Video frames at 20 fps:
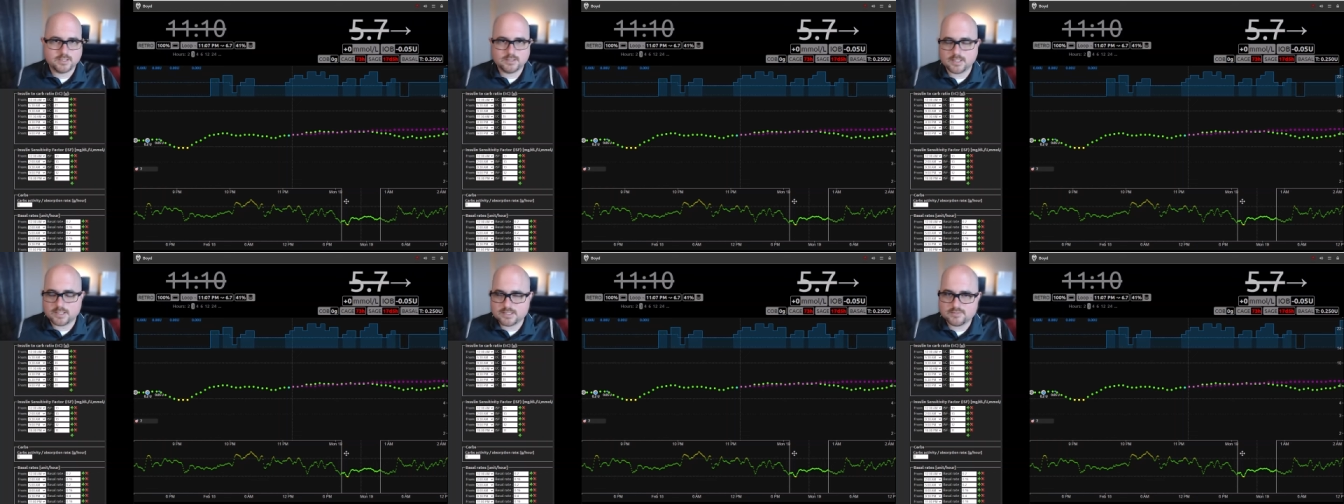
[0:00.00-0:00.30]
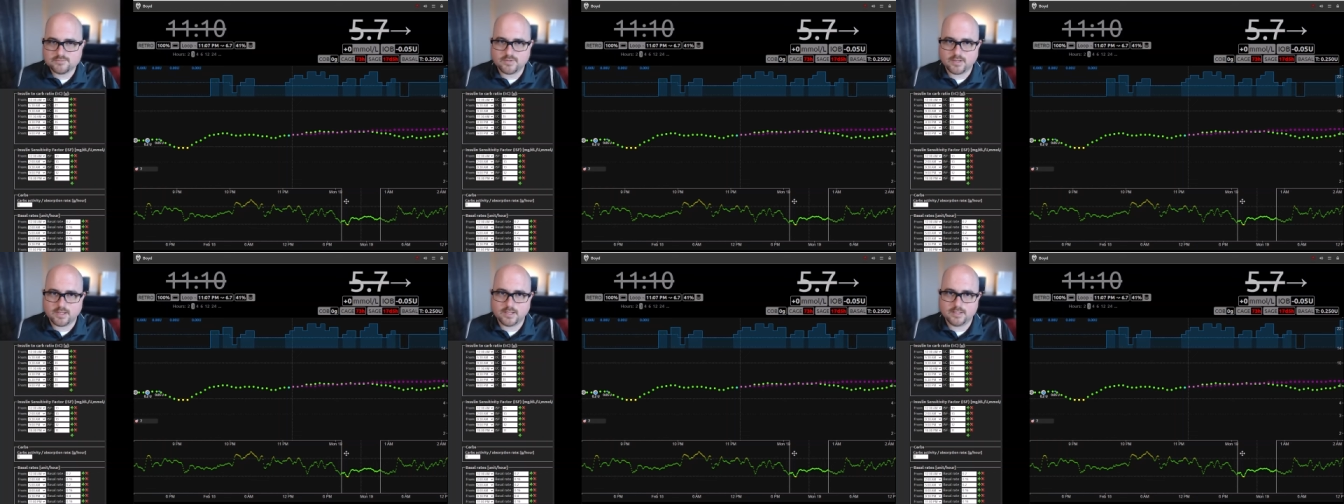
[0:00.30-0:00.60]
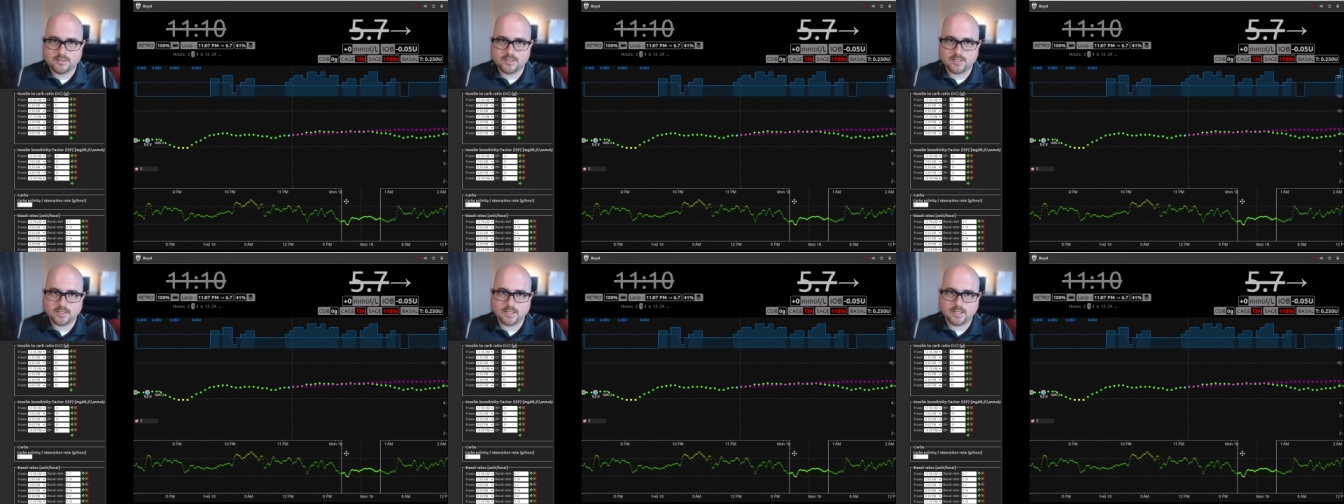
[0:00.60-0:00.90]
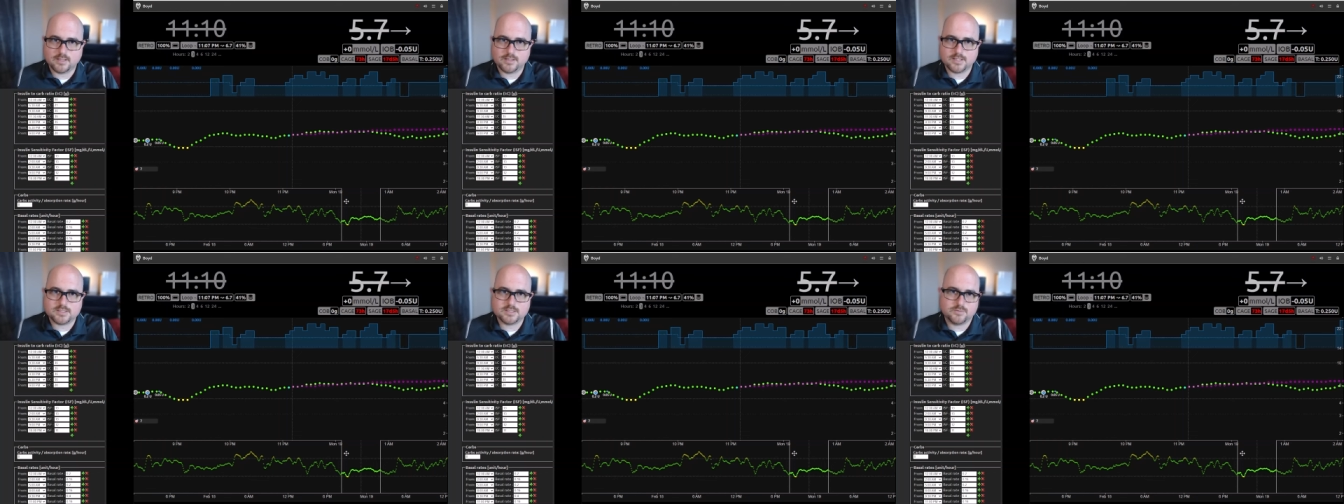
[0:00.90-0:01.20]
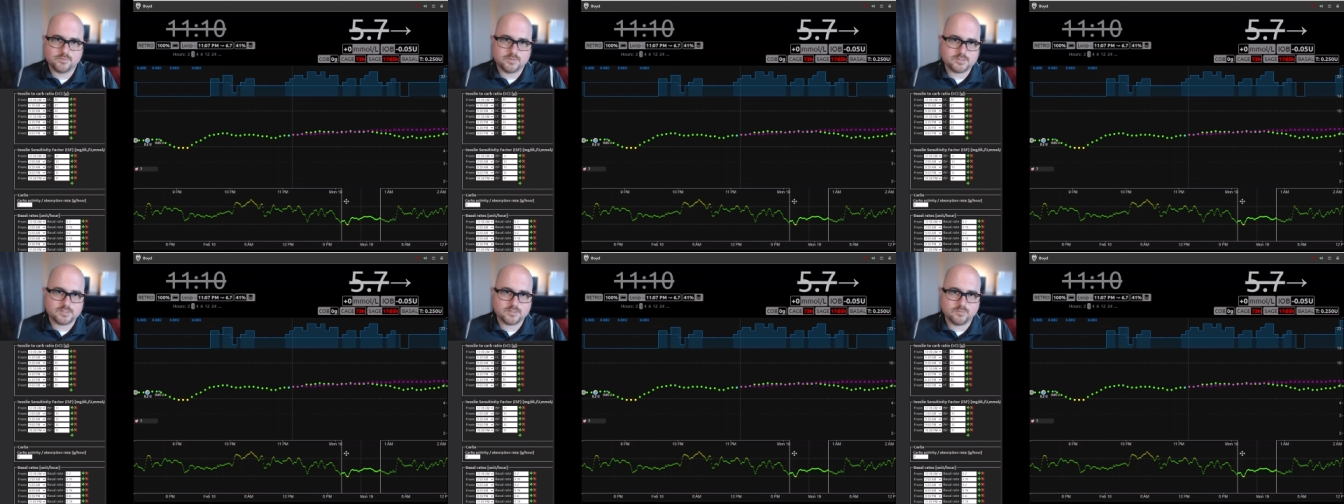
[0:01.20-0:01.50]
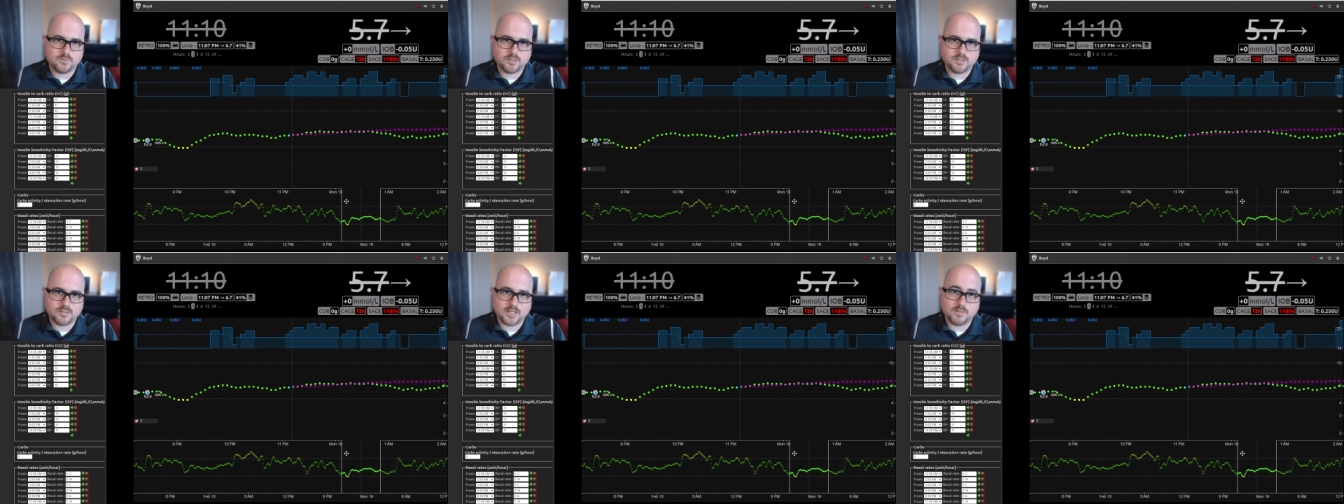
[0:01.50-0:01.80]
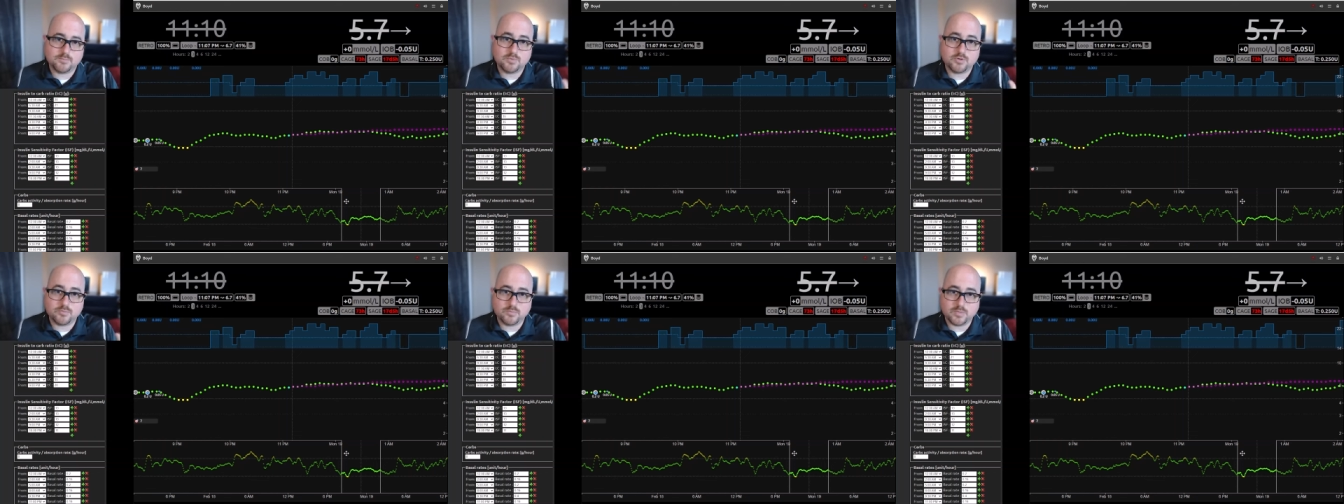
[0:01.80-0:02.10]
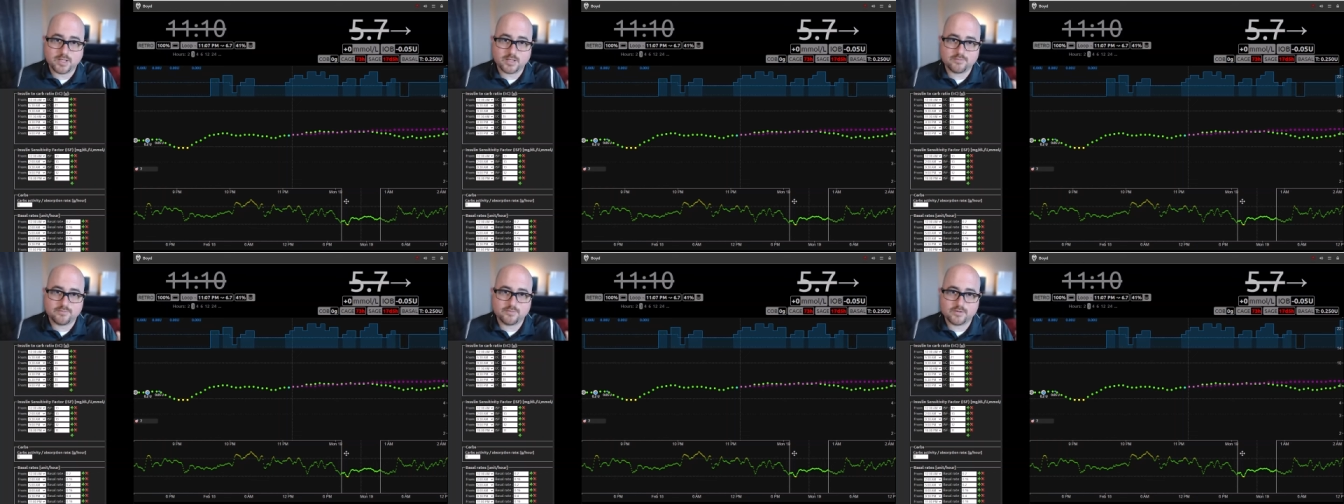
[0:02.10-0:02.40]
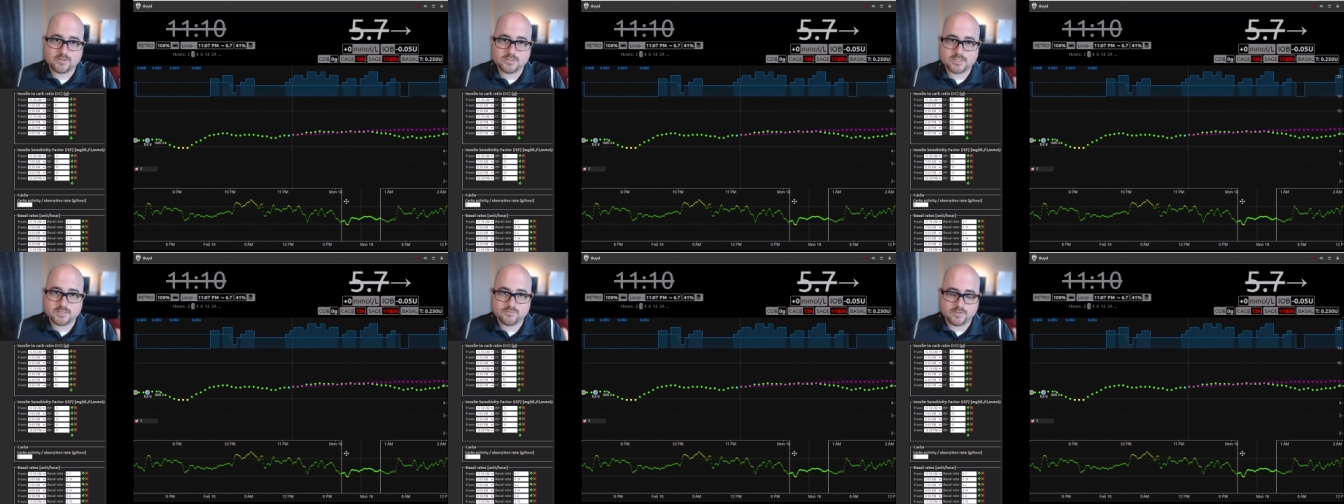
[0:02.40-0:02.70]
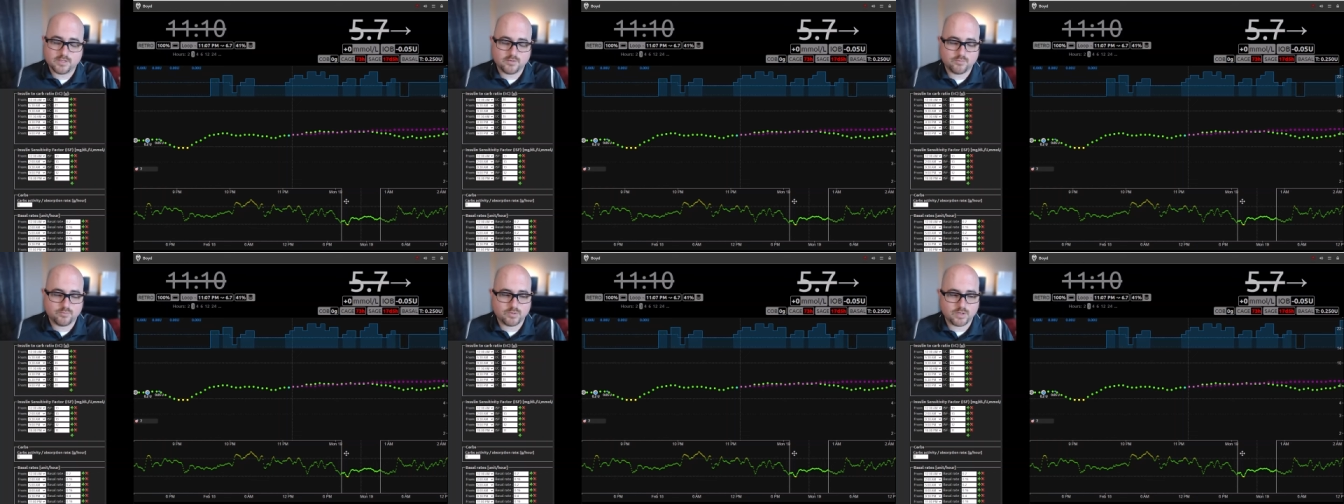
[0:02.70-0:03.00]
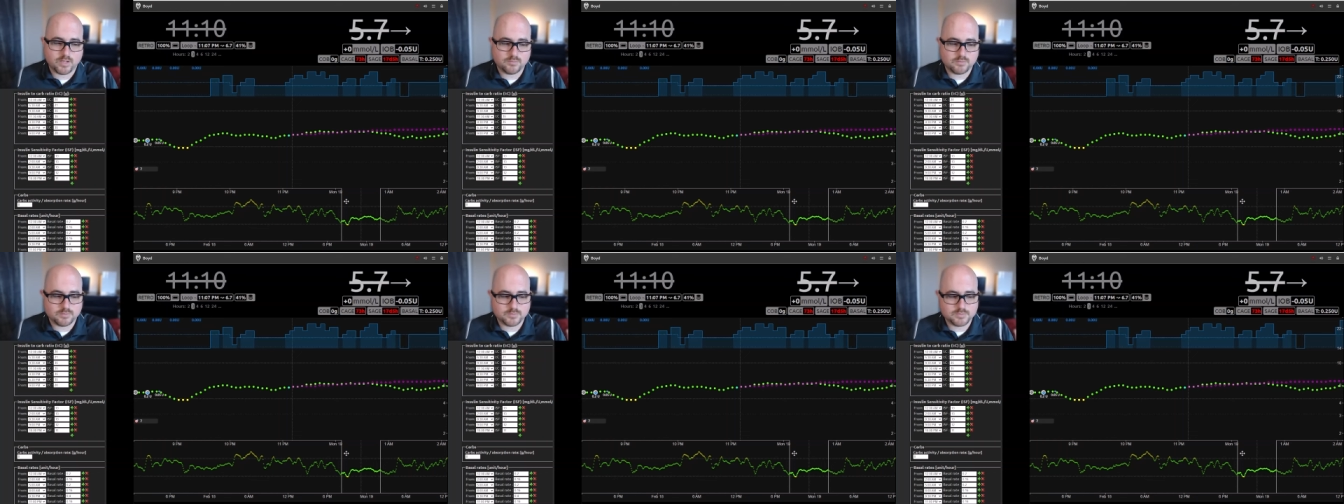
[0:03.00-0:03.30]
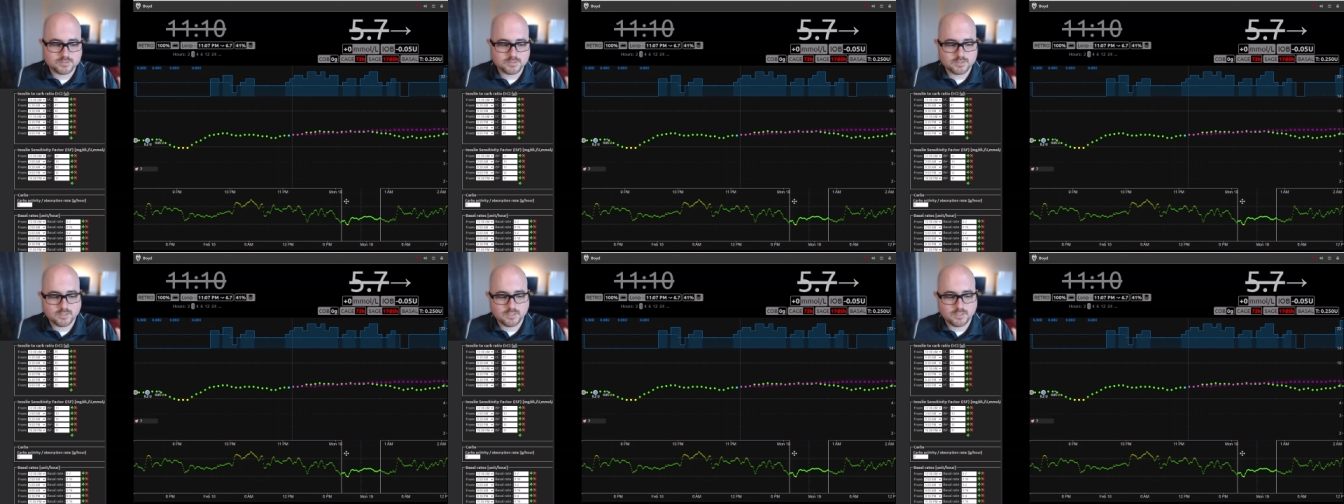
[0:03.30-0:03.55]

That's fine. Again, that's always the one that I pull back first if you have problems.